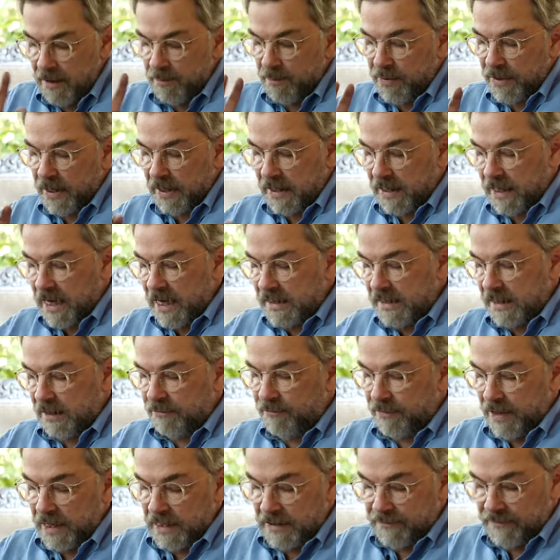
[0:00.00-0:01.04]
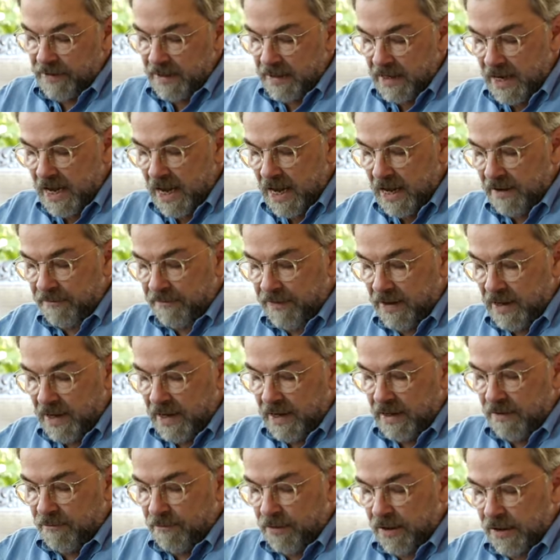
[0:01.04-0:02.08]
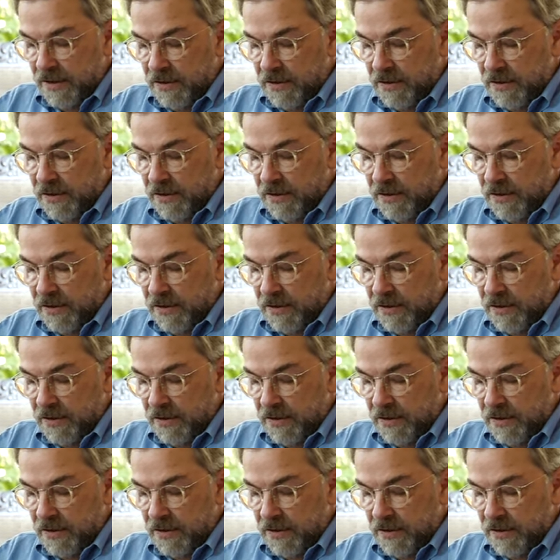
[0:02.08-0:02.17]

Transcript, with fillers: But a classic rangefinder have what